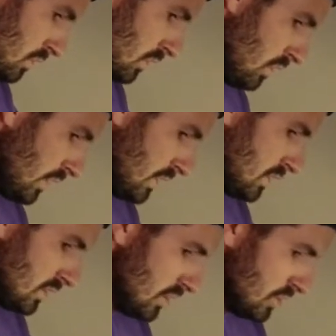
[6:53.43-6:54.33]
All that
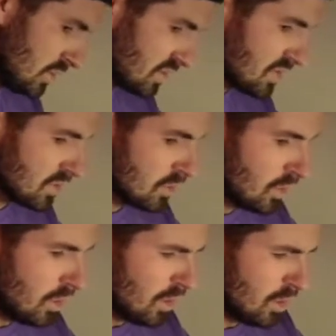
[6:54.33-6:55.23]
delicious
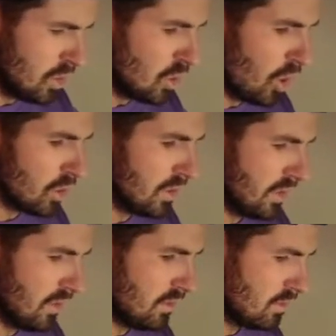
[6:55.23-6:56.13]

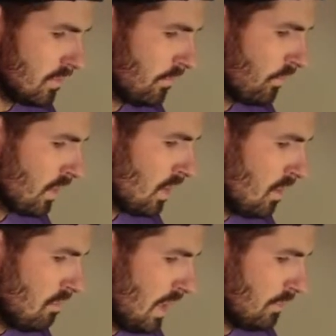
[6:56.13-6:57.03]
garlic and
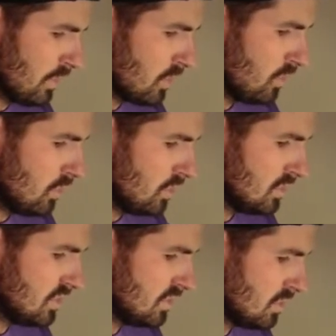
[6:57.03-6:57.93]

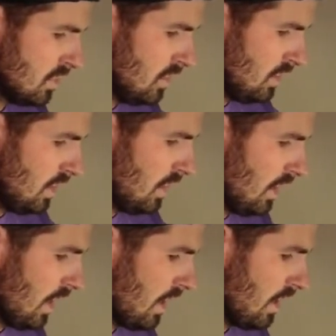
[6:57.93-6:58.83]
peppercorns,
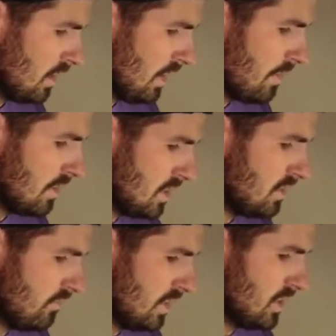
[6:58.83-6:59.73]

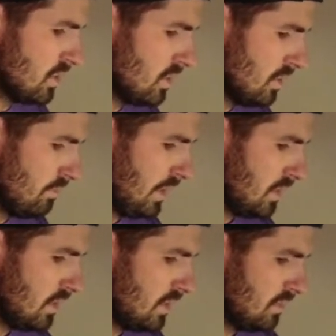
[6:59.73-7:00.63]
lemon, vinegar, bay
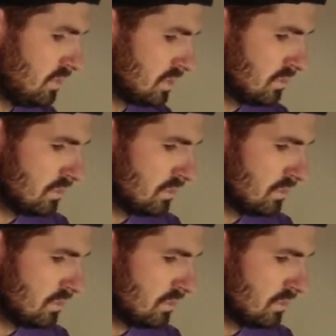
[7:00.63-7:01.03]
leaves.